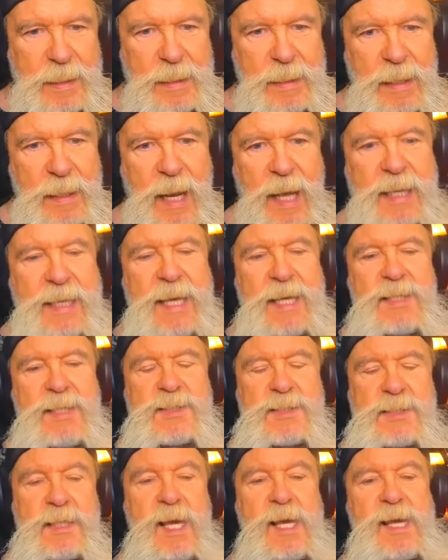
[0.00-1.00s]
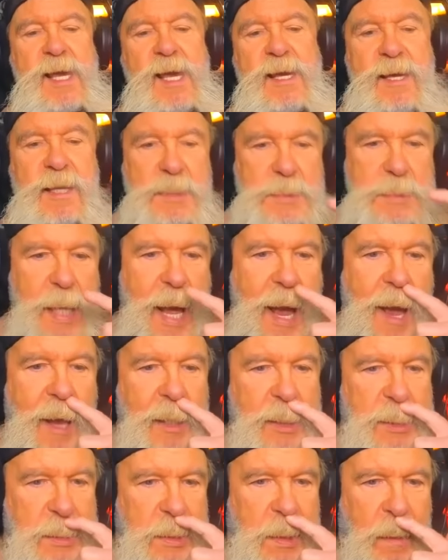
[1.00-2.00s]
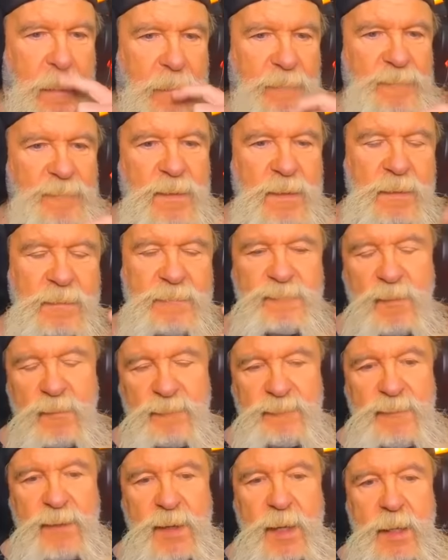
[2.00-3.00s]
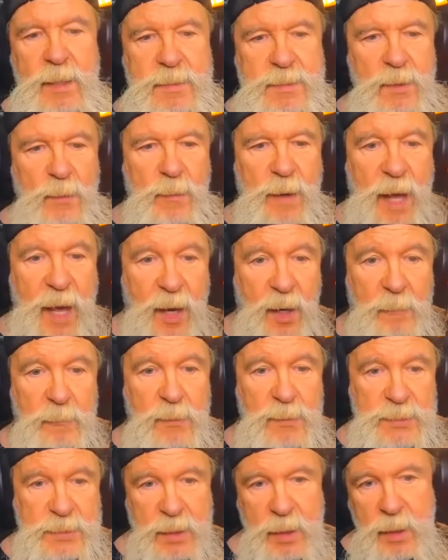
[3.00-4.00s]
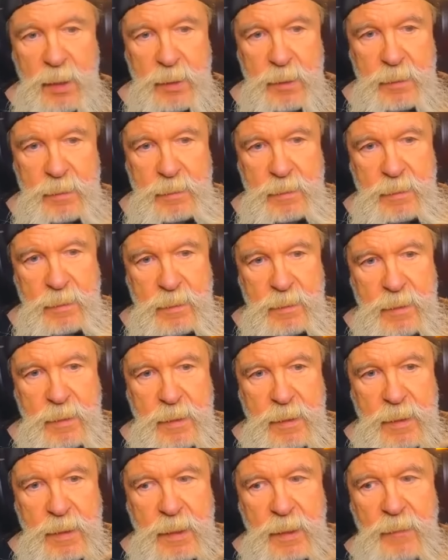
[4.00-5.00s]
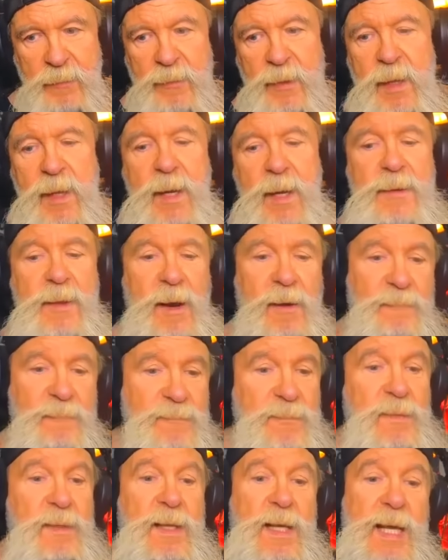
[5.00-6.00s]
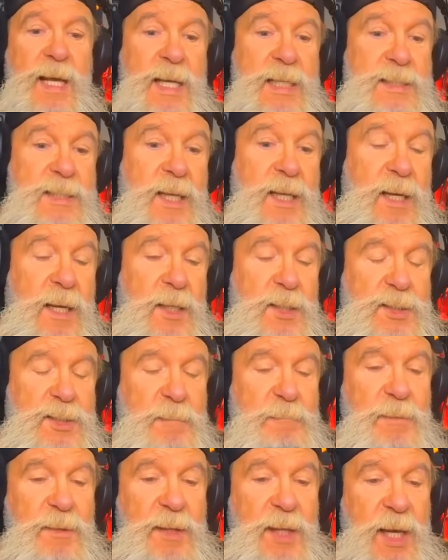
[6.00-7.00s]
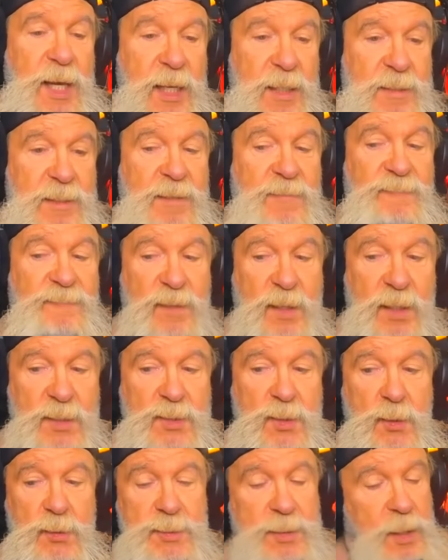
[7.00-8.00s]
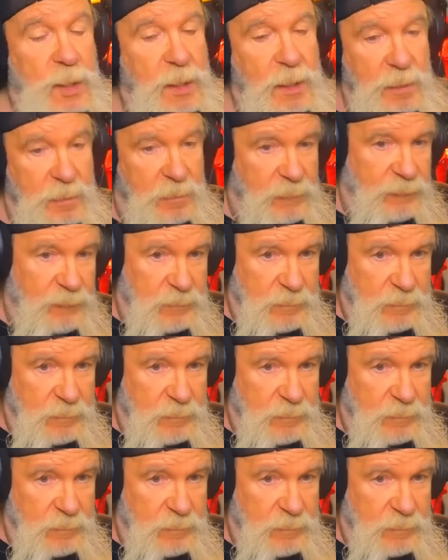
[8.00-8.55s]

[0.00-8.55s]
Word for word: Like he's seeking advice from Vince on how to proceed. Then there he's getting some of the heat that Vince used to have.